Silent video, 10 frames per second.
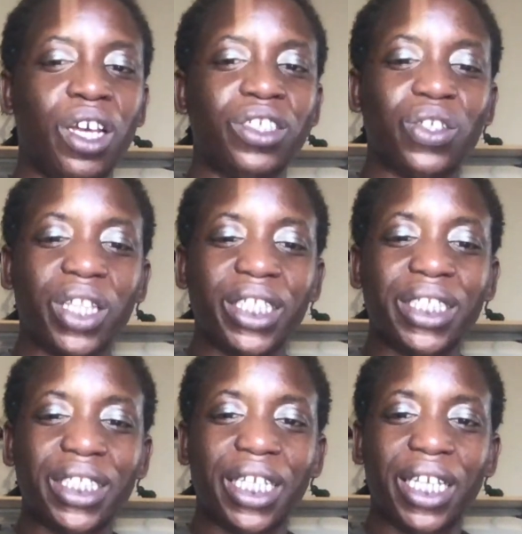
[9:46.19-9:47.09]
So let's
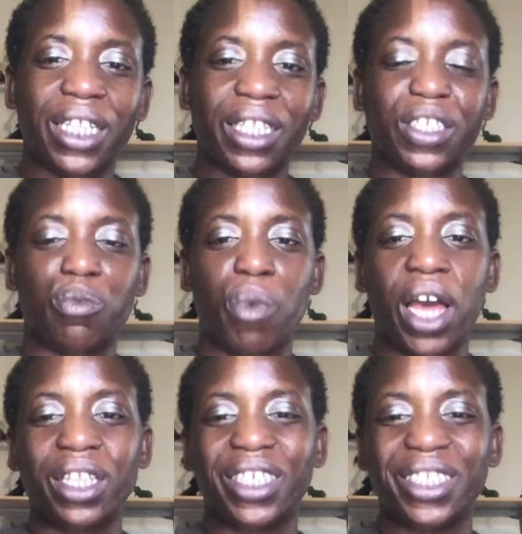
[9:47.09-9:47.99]
sit in this
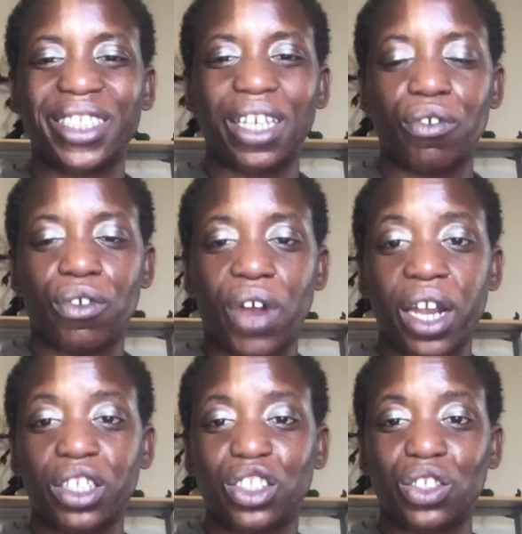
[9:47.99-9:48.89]
balance of
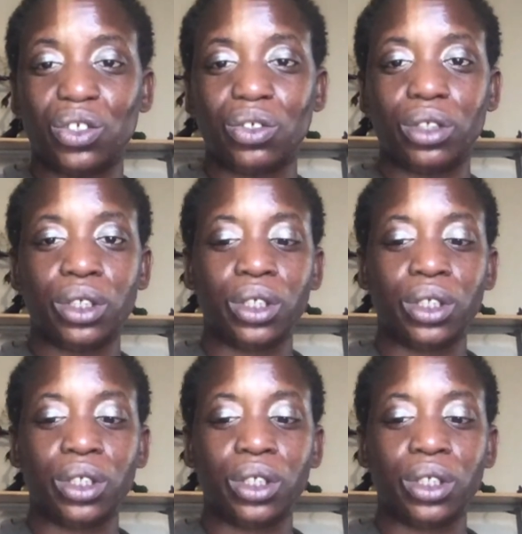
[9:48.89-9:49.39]
gratitude.